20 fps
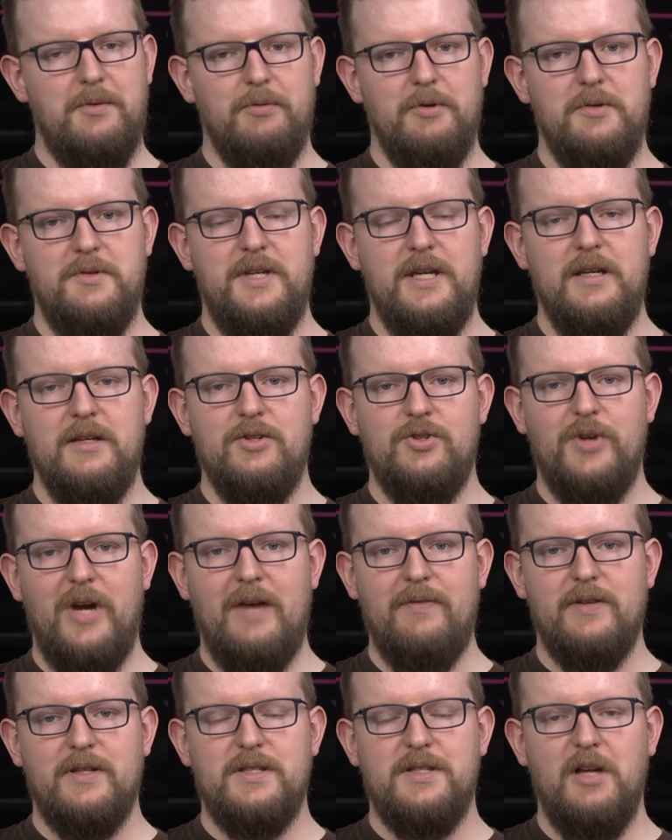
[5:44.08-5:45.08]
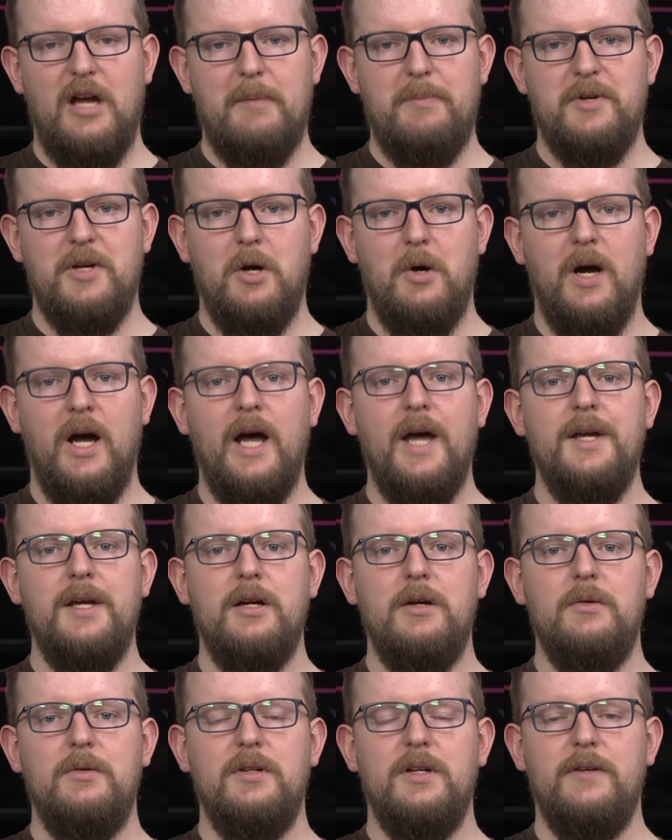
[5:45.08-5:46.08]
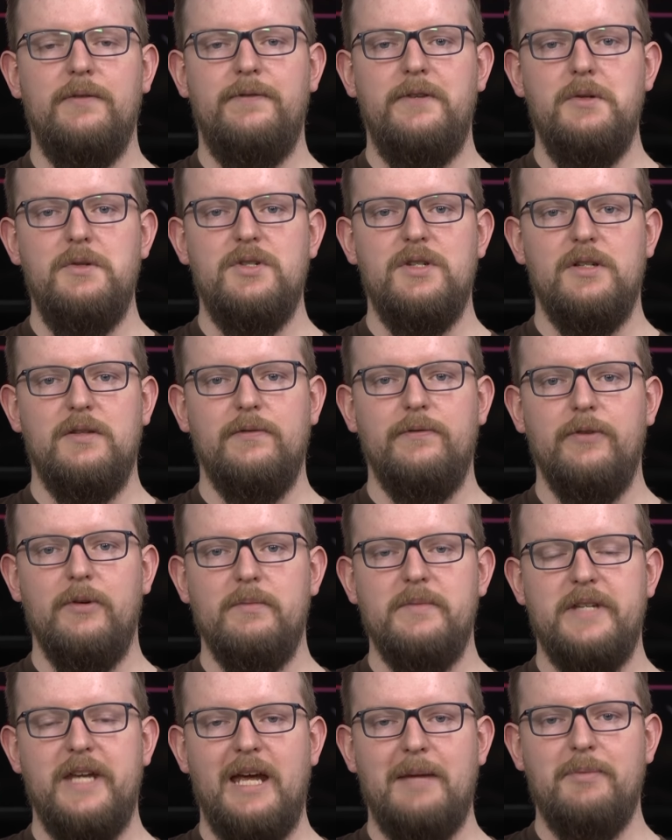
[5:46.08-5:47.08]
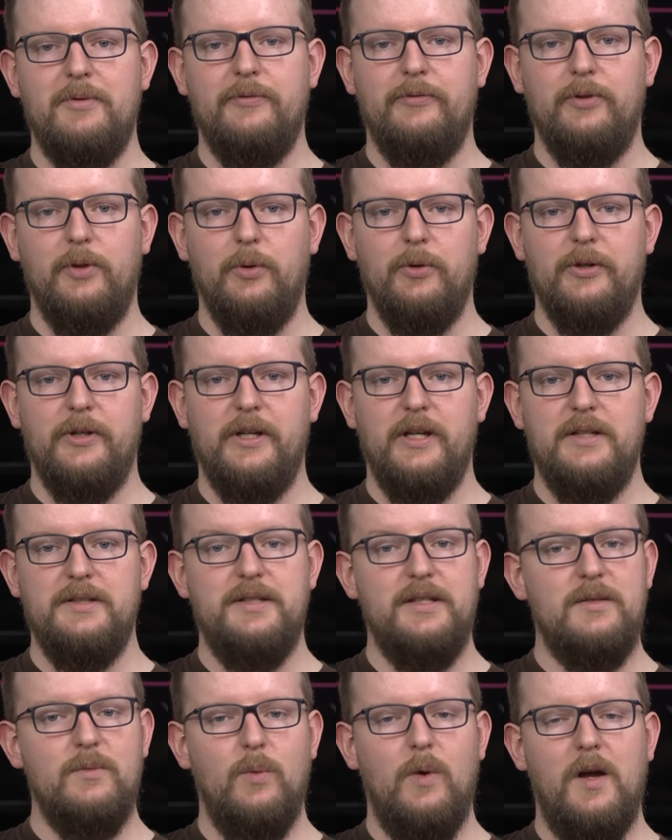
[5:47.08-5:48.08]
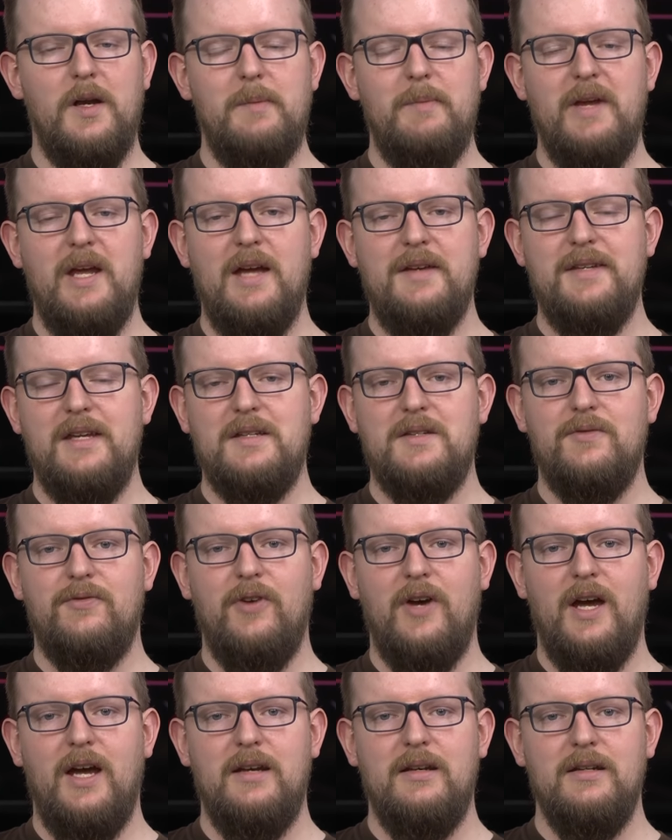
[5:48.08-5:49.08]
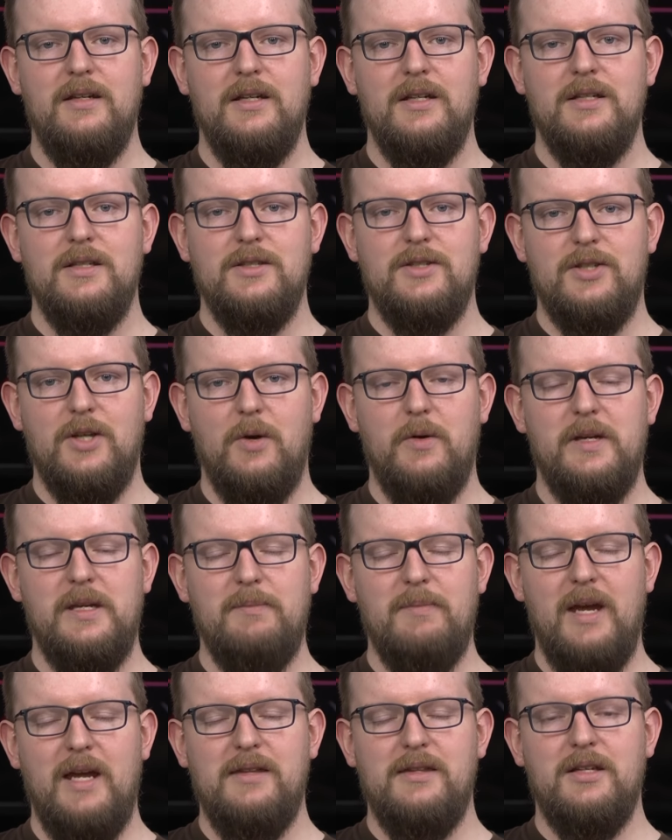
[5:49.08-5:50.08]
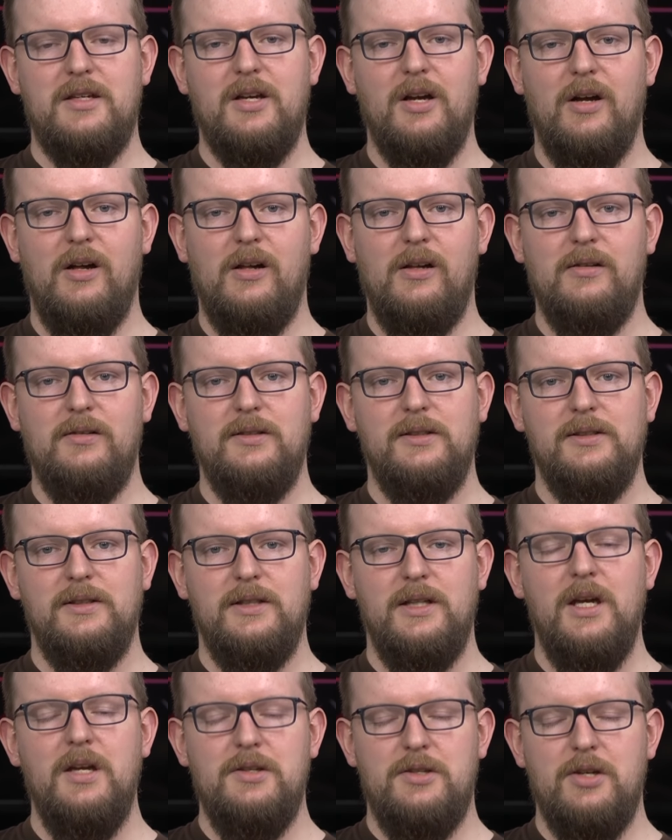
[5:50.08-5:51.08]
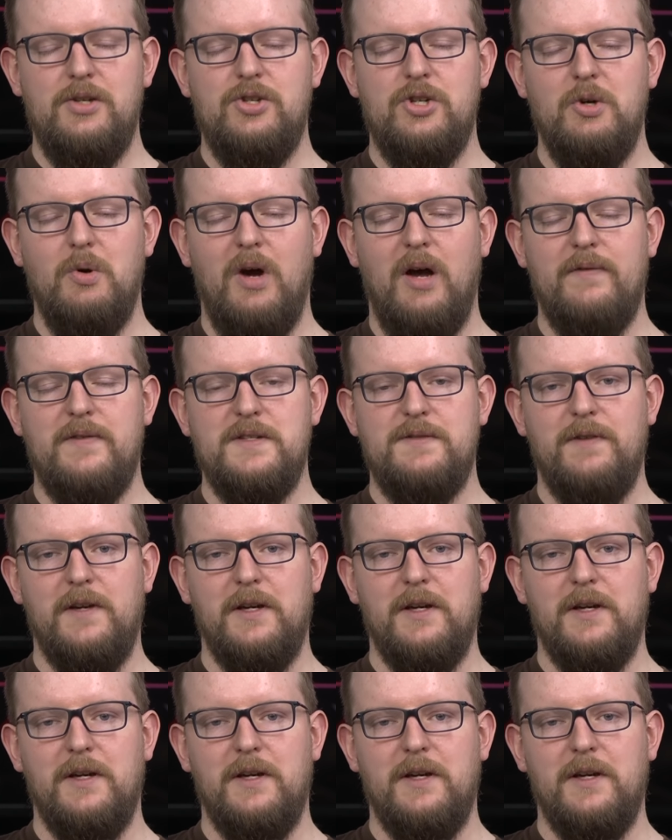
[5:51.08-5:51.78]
a routine traffic stop in Ohio, a fugitive from Tampa, Florida didn't want to be identified, so he made the call to chew off his